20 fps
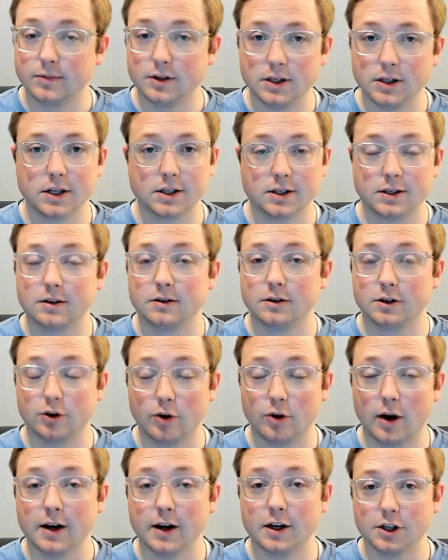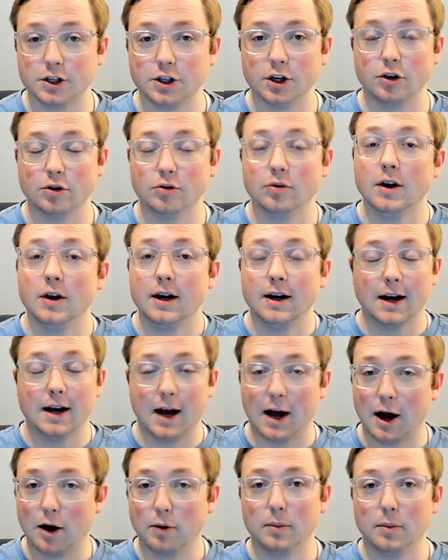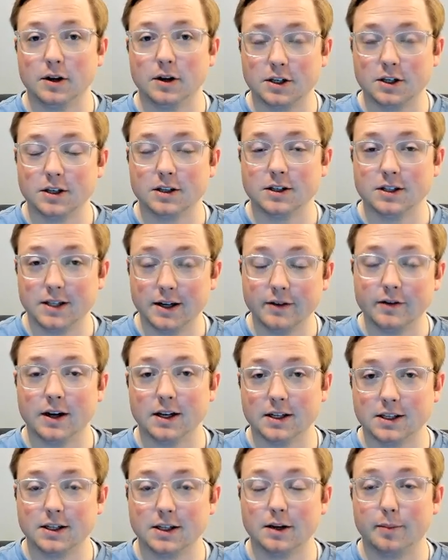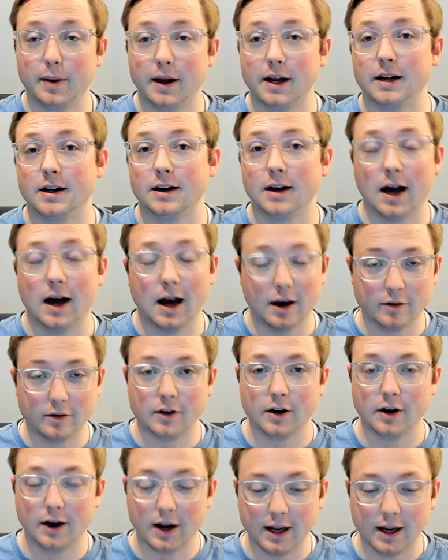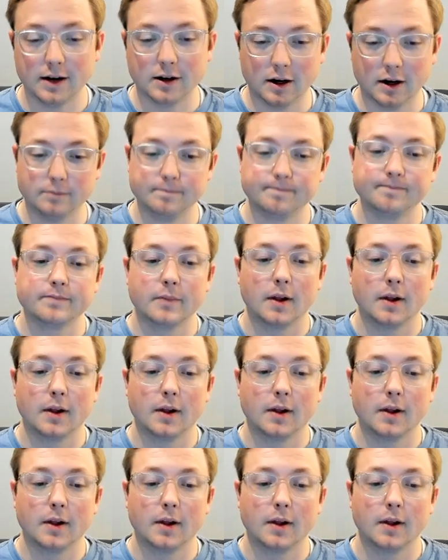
just trying to show how much dividends they're paying out of their net income.